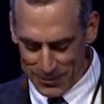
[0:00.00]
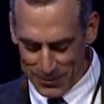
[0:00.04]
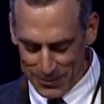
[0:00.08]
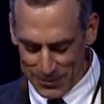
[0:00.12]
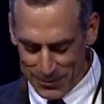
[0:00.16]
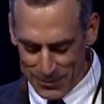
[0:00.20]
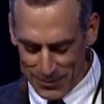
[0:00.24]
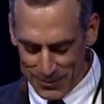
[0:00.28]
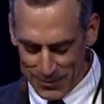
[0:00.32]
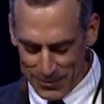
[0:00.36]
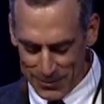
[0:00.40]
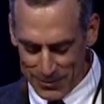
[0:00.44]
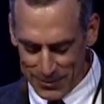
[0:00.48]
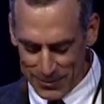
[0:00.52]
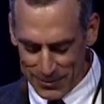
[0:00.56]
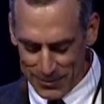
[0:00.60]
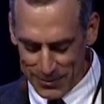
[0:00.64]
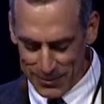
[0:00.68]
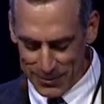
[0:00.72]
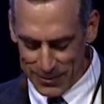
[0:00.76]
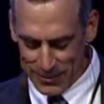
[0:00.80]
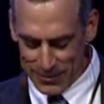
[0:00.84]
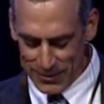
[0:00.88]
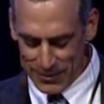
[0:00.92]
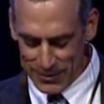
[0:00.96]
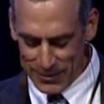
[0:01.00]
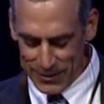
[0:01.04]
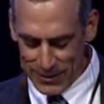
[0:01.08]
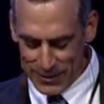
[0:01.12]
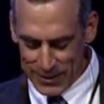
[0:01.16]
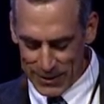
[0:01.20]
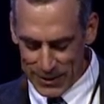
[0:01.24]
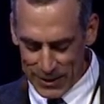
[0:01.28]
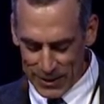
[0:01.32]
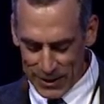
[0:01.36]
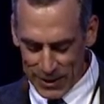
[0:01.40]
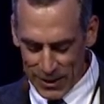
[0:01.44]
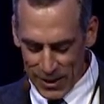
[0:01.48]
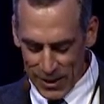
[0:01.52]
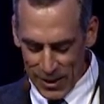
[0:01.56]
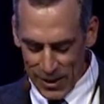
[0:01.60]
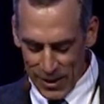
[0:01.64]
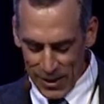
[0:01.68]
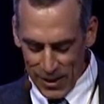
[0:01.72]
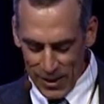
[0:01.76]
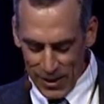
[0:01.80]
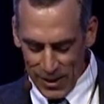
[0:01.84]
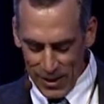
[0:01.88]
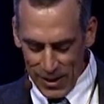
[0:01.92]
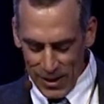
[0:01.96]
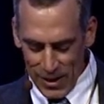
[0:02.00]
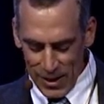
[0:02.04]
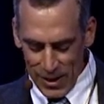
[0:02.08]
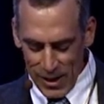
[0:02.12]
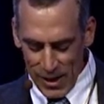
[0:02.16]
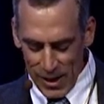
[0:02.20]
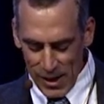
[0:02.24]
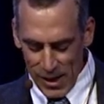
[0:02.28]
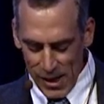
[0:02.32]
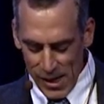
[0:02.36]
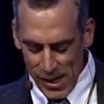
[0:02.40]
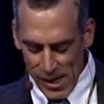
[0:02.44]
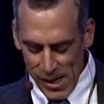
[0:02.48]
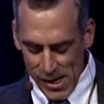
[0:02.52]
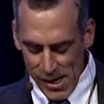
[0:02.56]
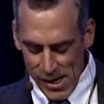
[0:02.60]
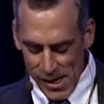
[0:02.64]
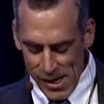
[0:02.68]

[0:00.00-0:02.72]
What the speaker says: Nobody speaks.